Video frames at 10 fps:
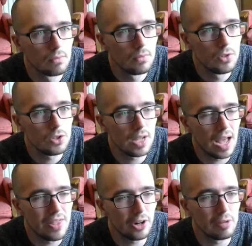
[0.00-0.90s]
So yeah,
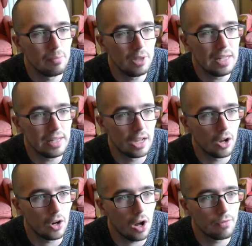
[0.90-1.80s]
they're completely
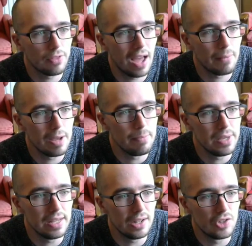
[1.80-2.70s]
cut off. That might
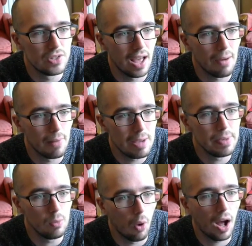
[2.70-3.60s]
be
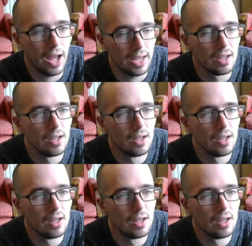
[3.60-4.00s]
why